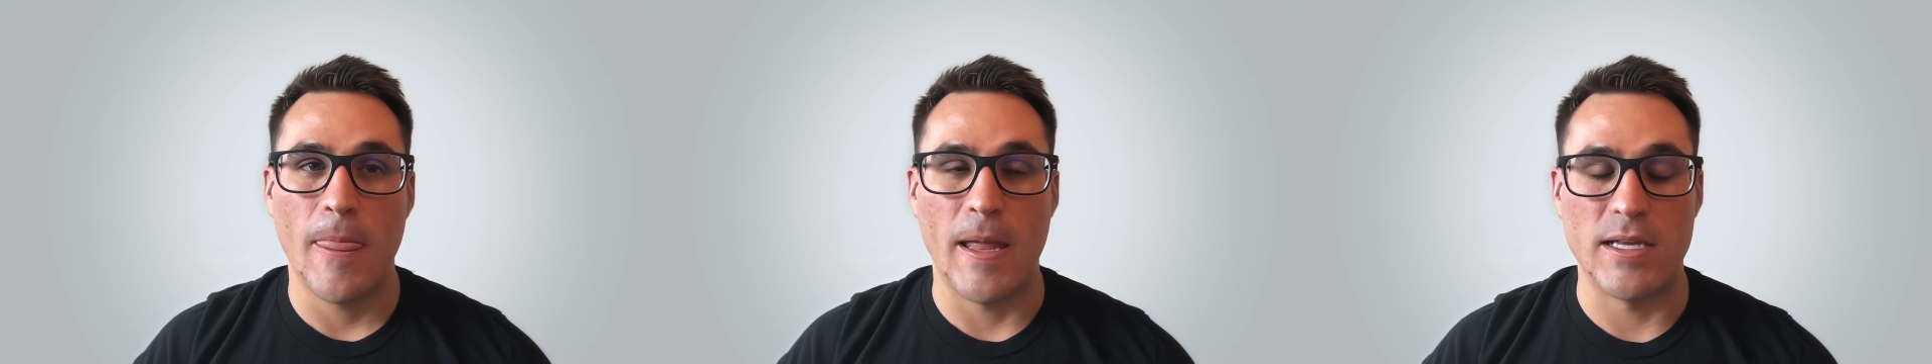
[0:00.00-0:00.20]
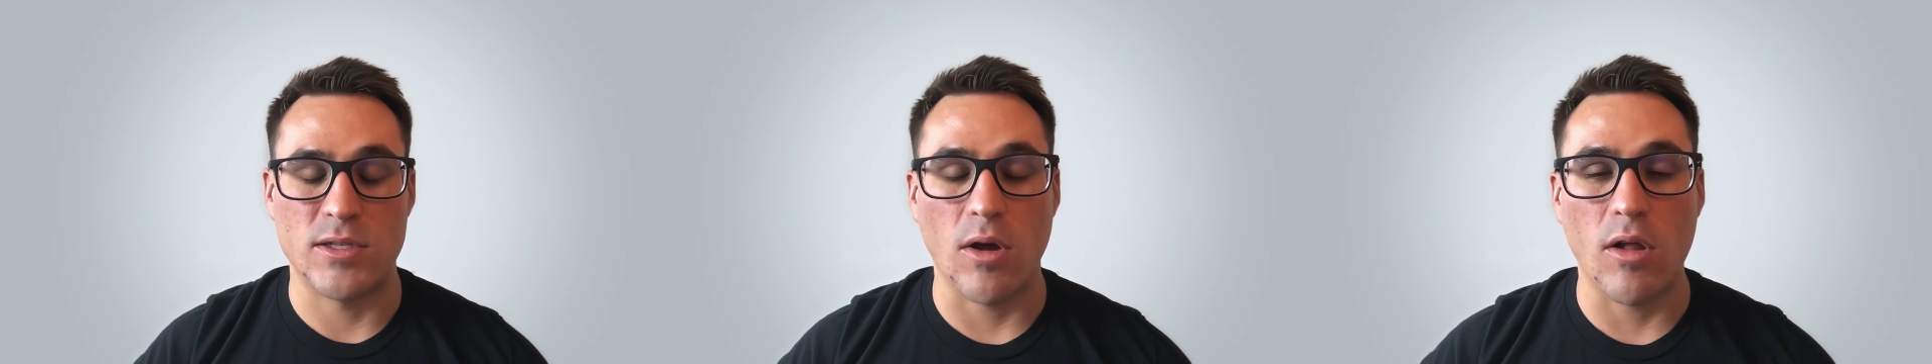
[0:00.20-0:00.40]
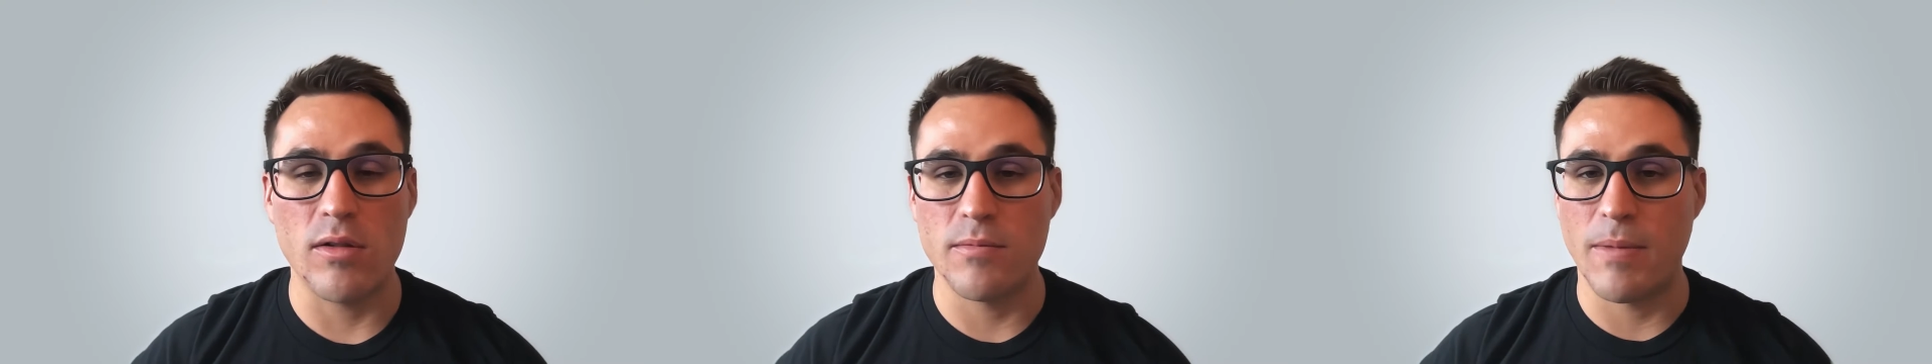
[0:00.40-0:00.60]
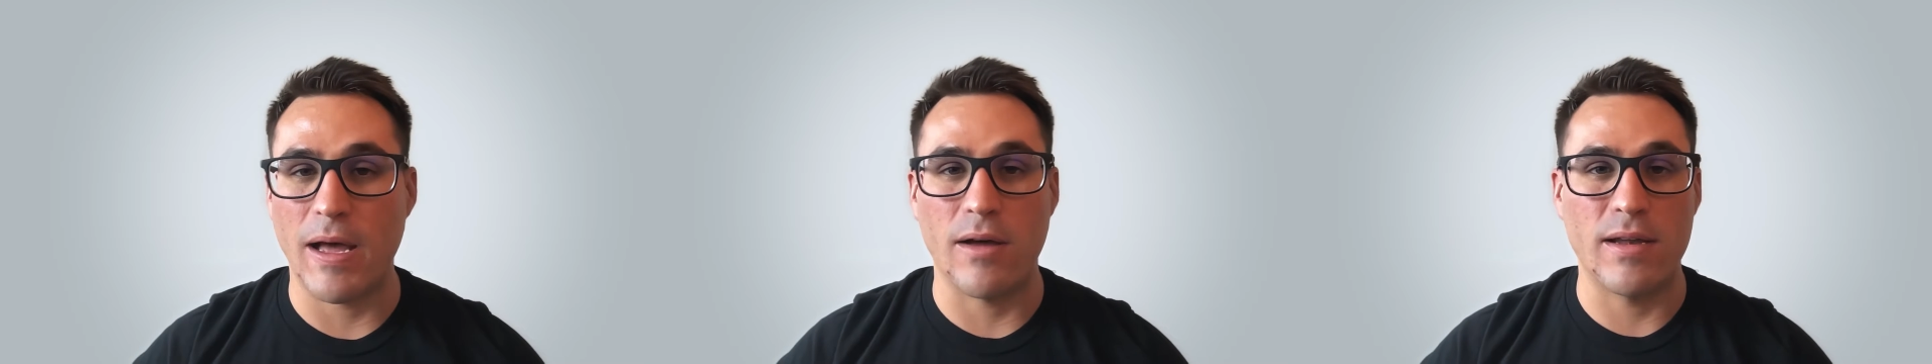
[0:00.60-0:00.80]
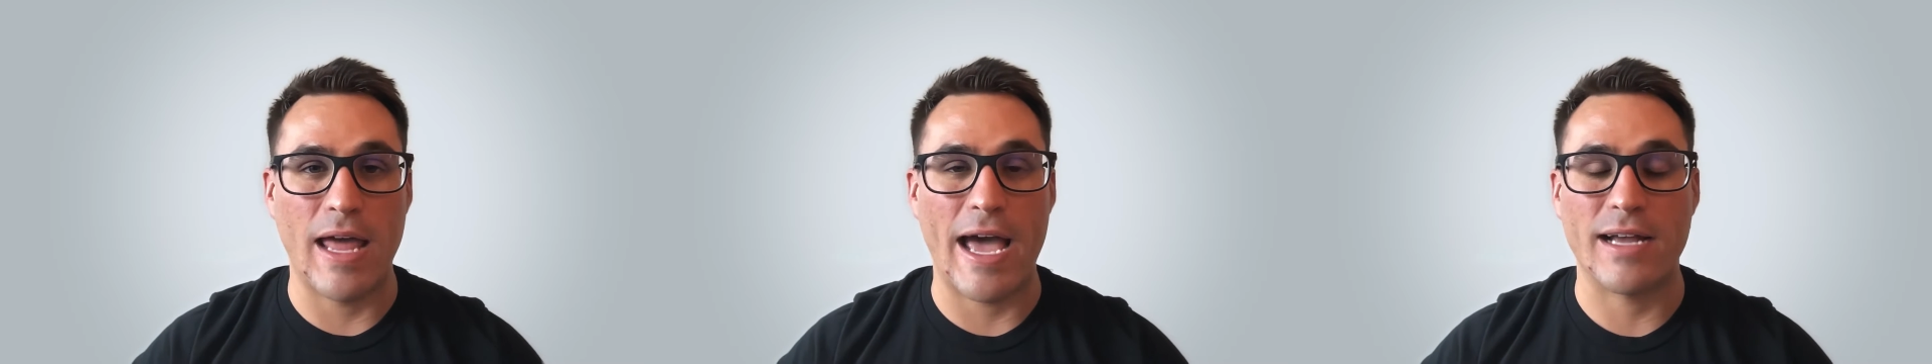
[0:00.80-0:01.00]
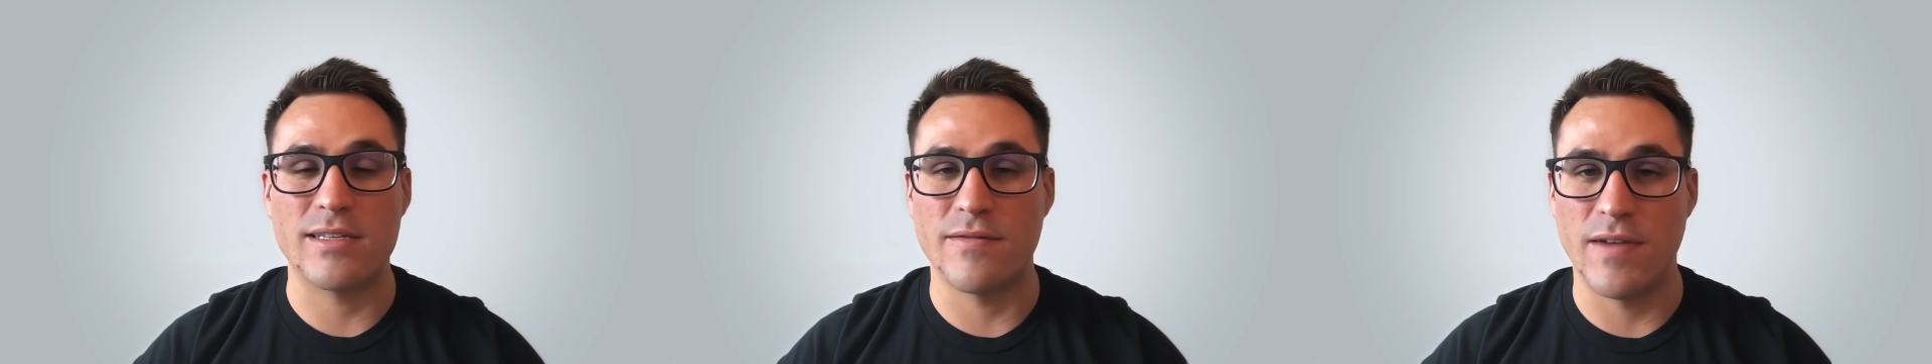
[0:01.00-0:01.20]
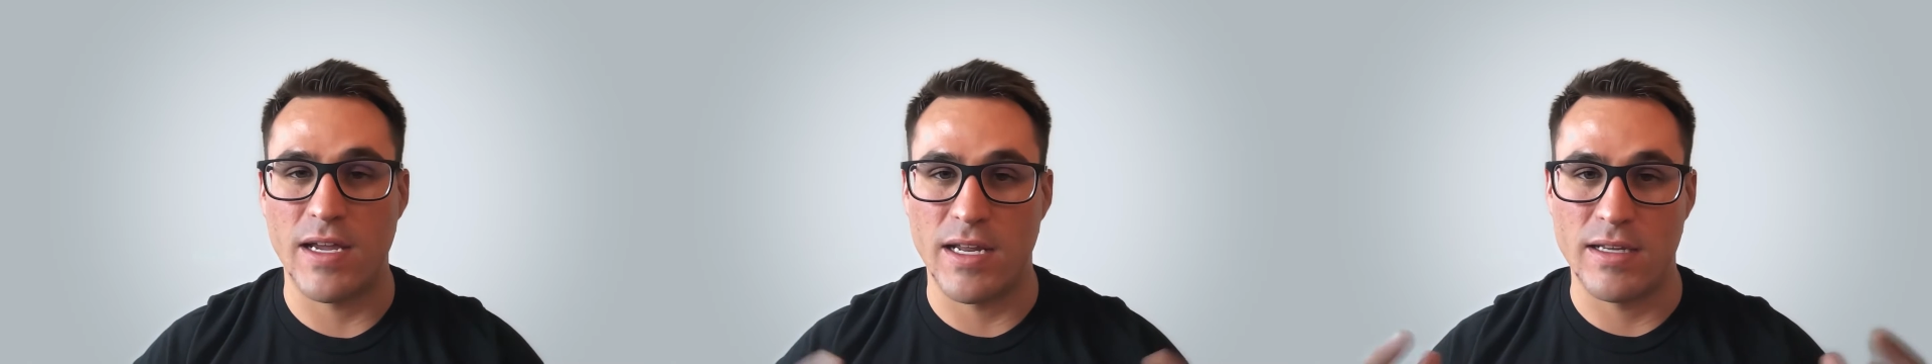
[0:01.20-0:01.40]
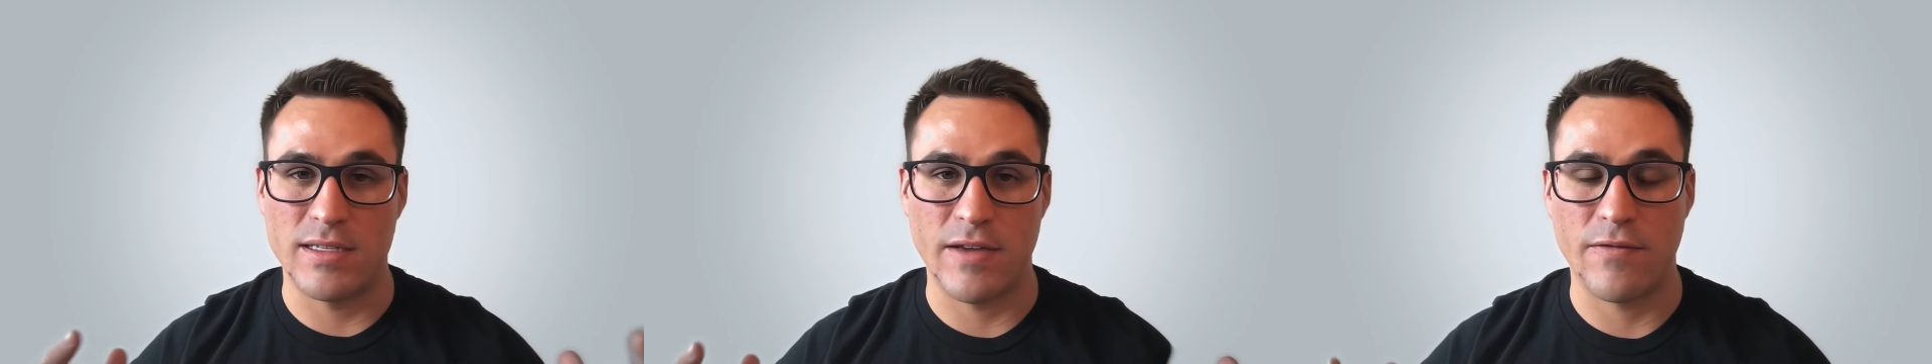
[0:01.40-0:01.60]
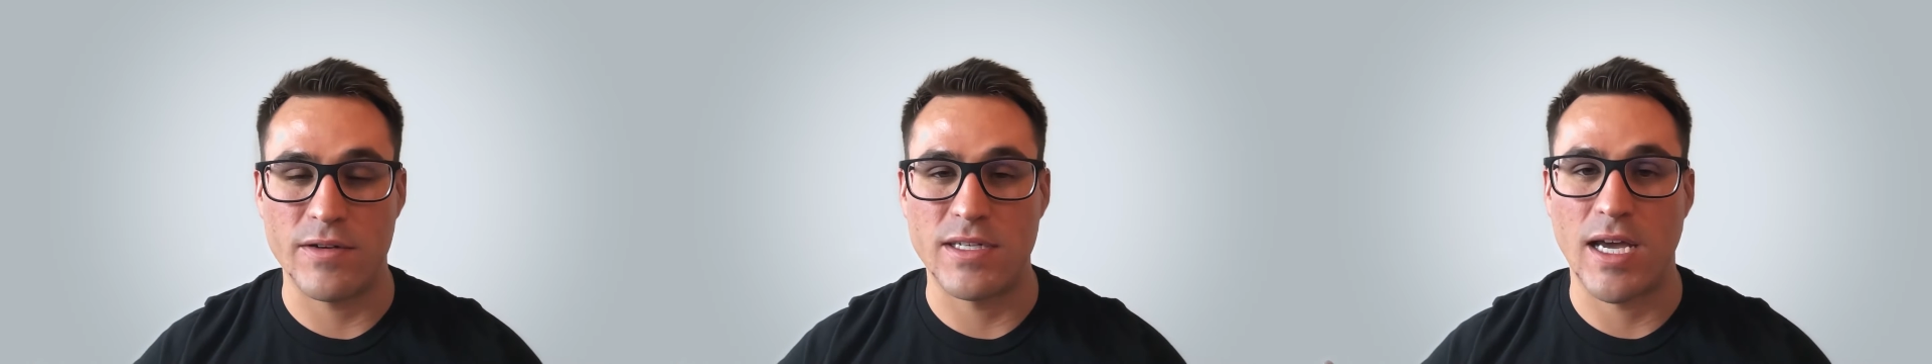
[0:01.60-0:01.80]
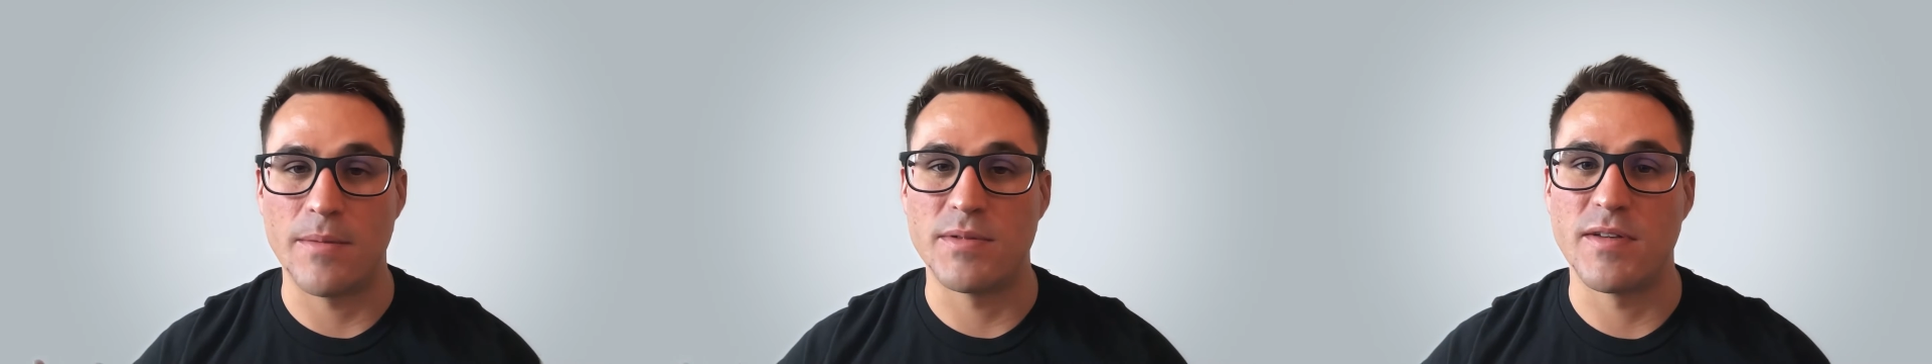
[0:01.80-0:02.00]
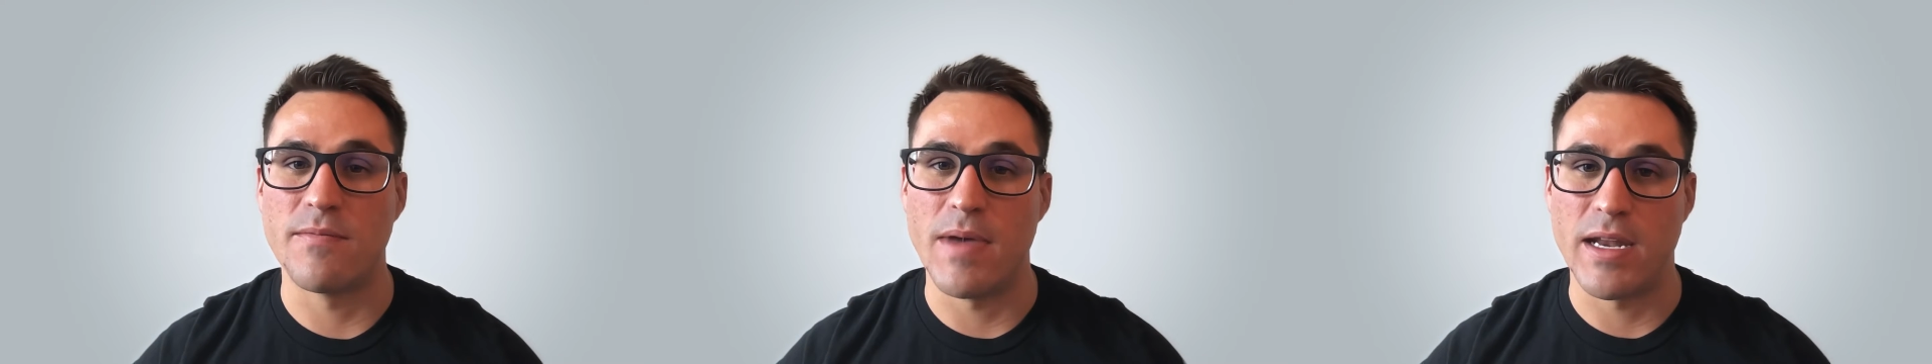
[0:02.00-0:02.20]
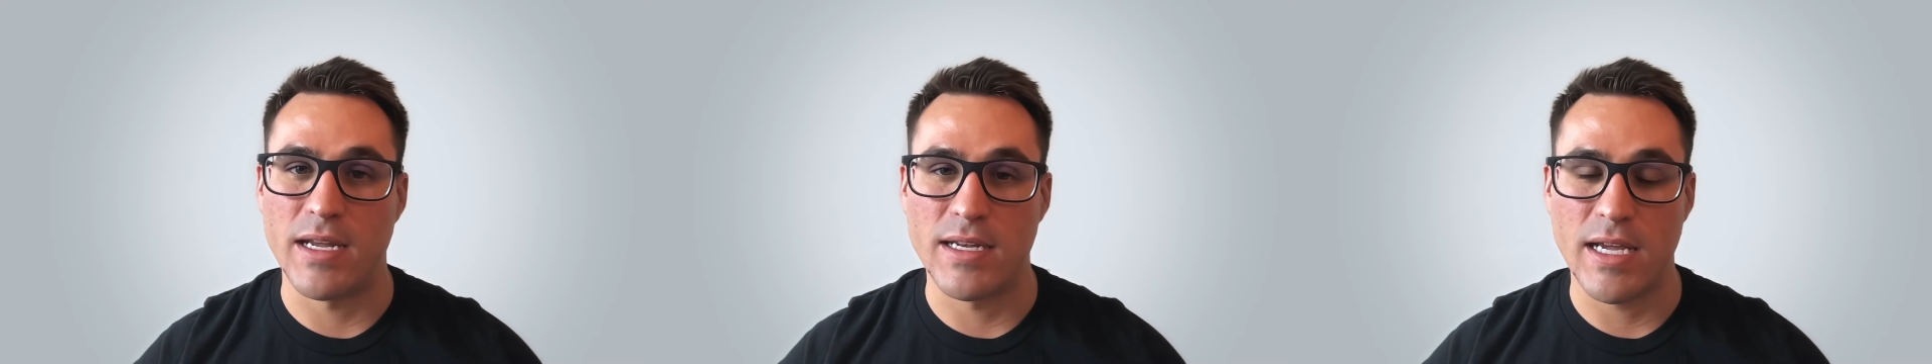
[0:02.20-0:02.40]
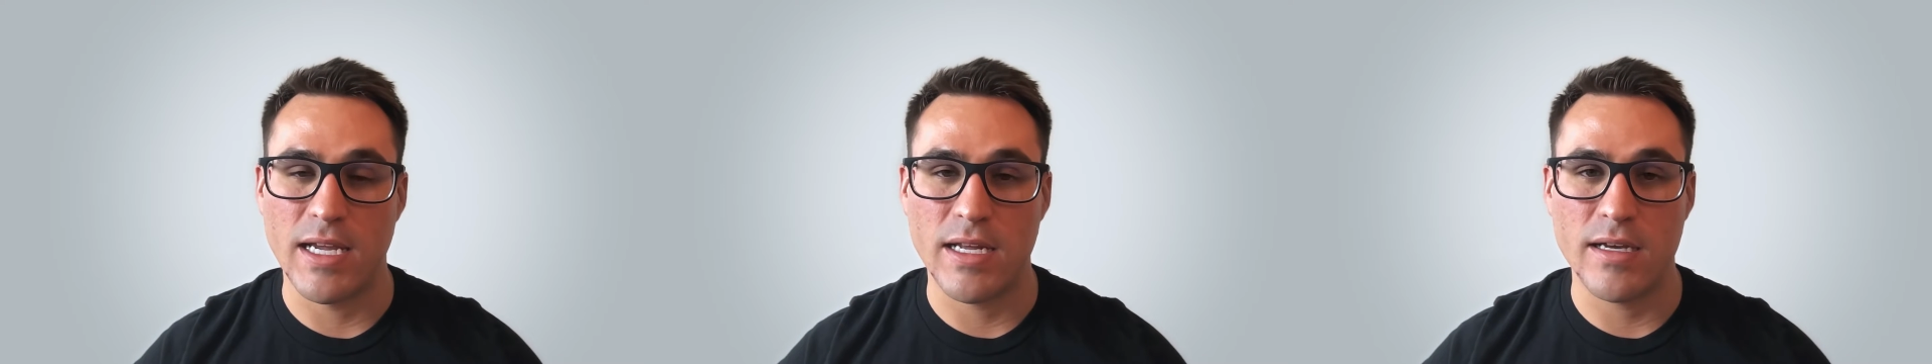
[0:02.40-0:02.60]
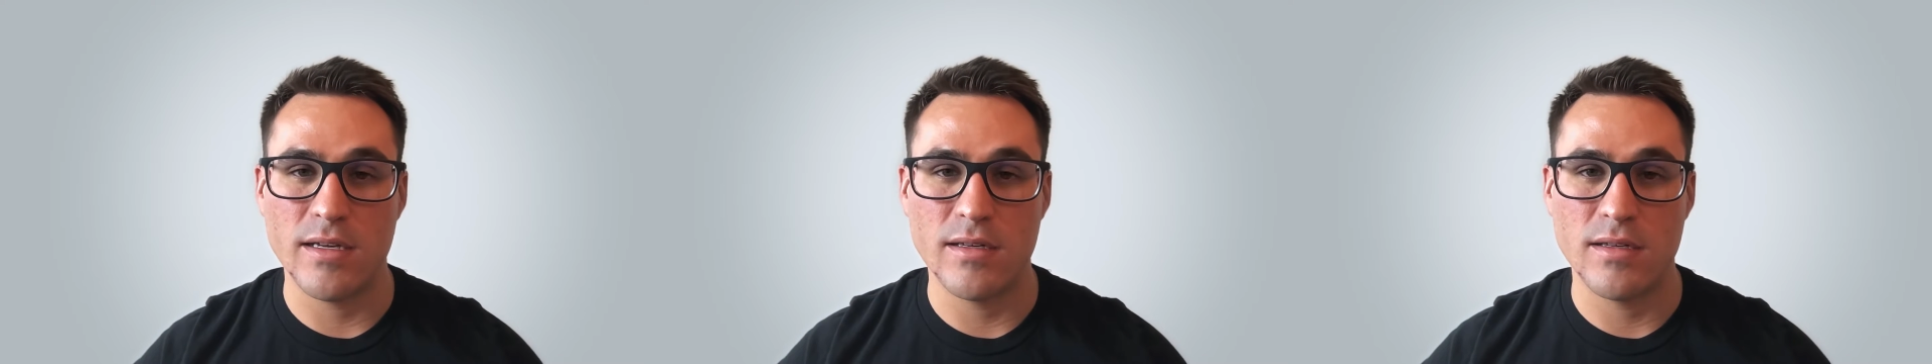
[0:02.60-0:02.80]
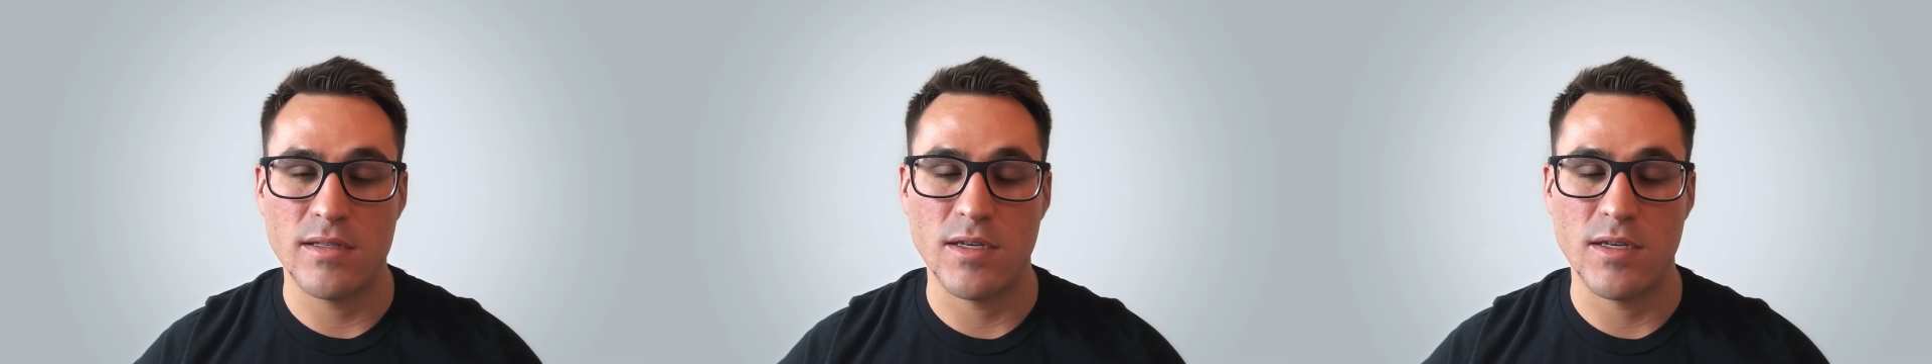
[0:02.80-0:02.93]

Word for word: it's all about activating different types of metadata.